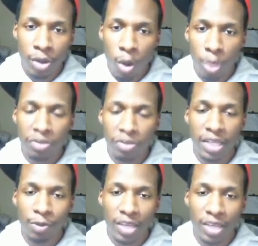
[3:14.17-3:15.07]
one
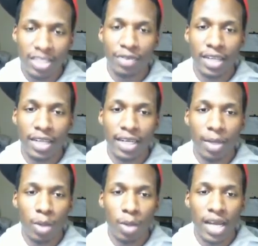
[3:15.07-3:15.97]
wrestling related
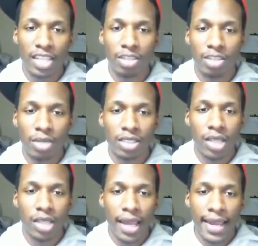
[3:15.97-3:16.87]
and one not so much.
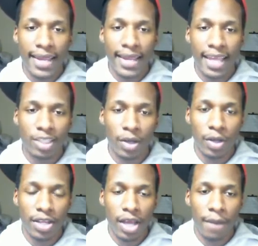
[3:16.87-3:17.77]
Yeah, so
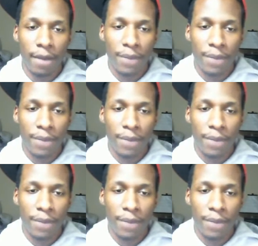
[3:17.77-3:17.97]
here they are.